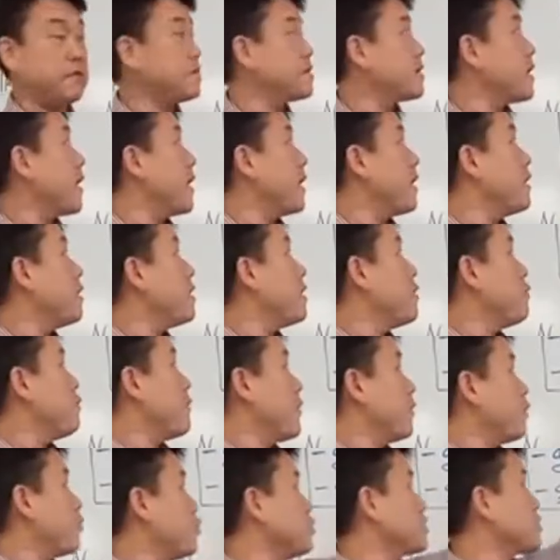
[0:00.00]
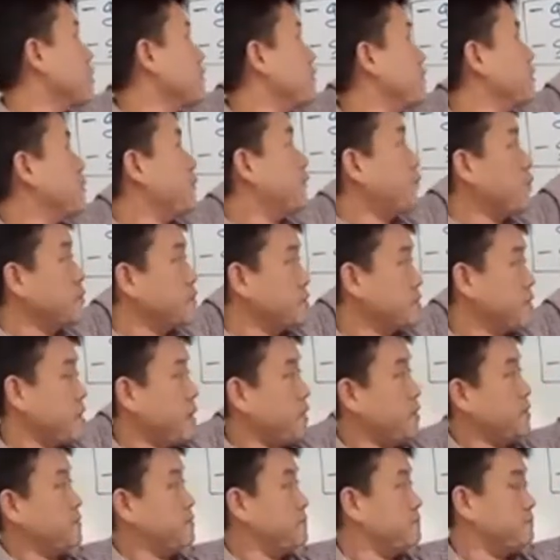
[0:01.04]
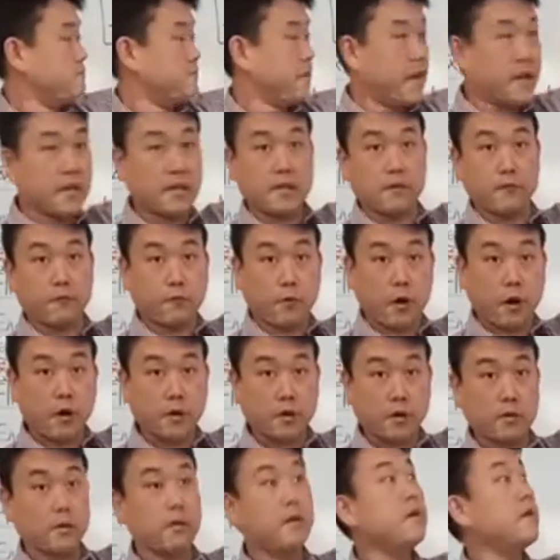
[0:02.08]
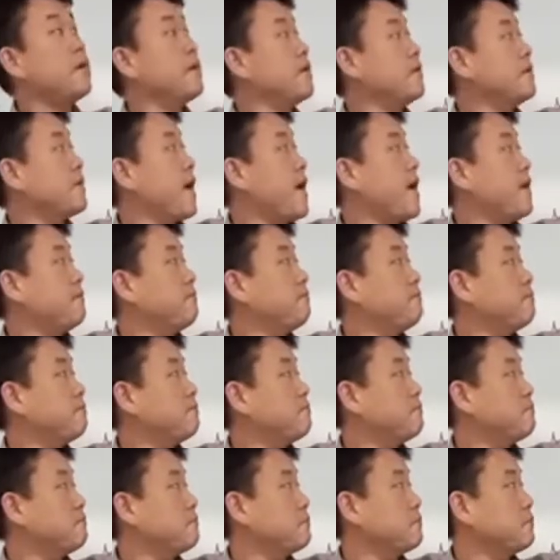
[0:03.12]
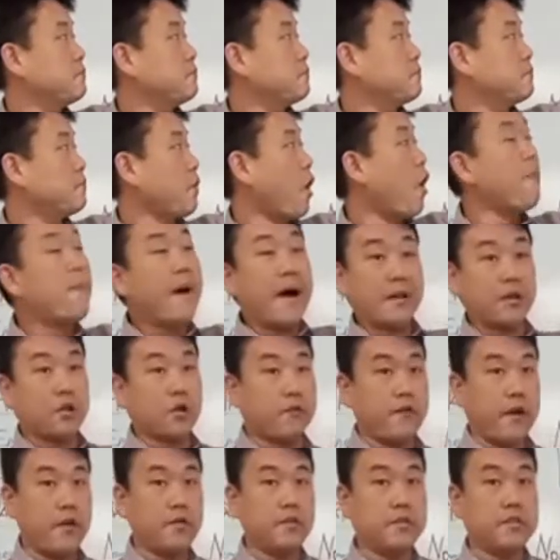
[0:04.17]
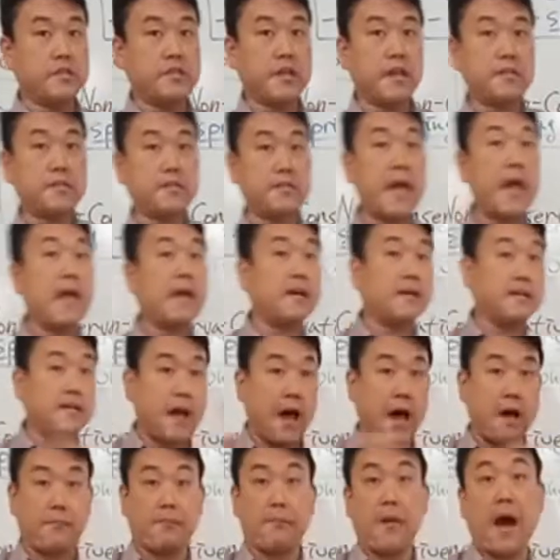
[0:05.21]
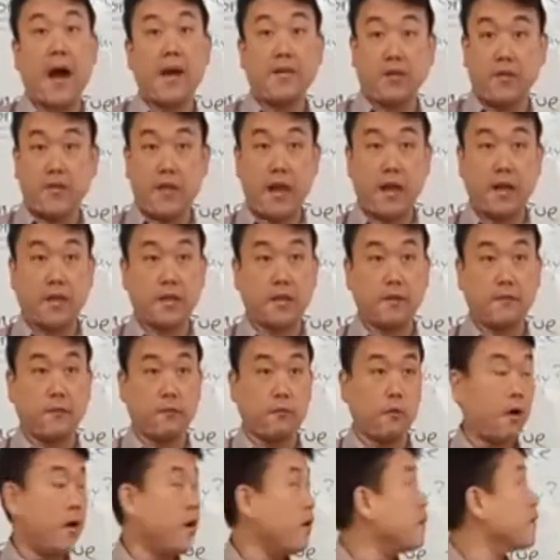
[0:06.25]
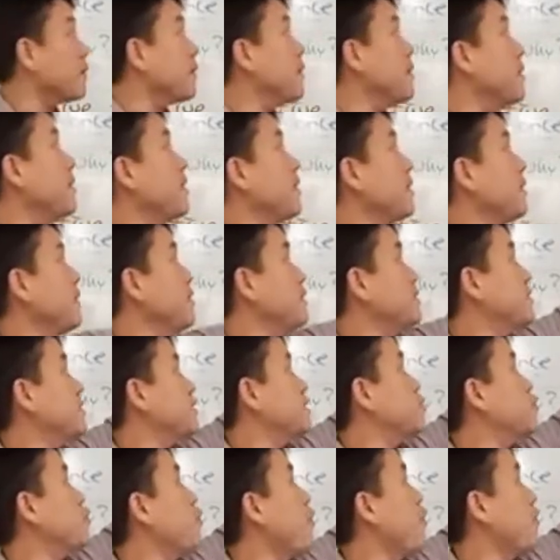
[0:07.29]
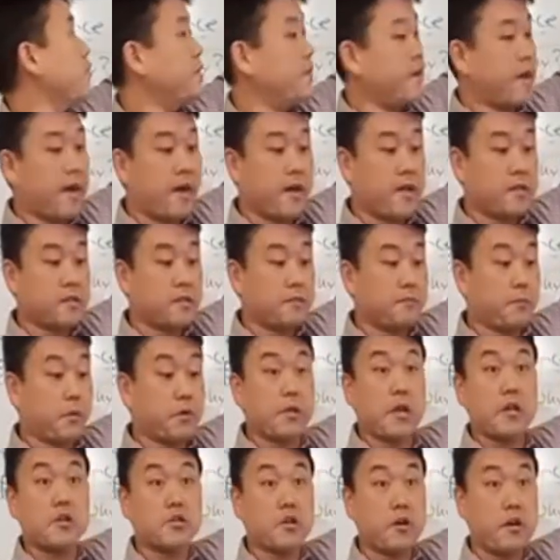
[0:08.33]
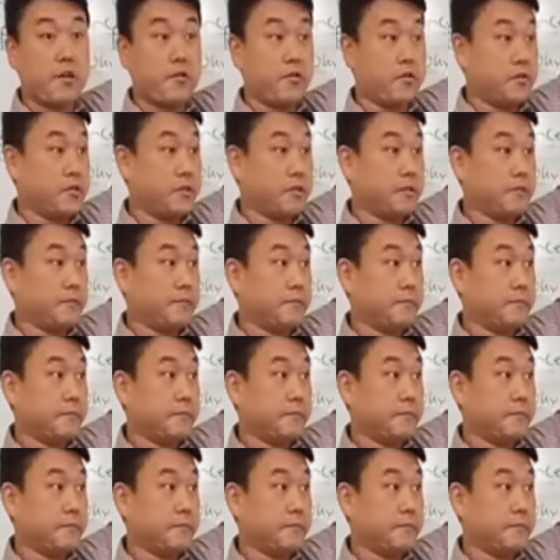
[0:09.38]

We say when conservative force does negative work, that amount of energy that's taken out by the negative work is stored as potential energy.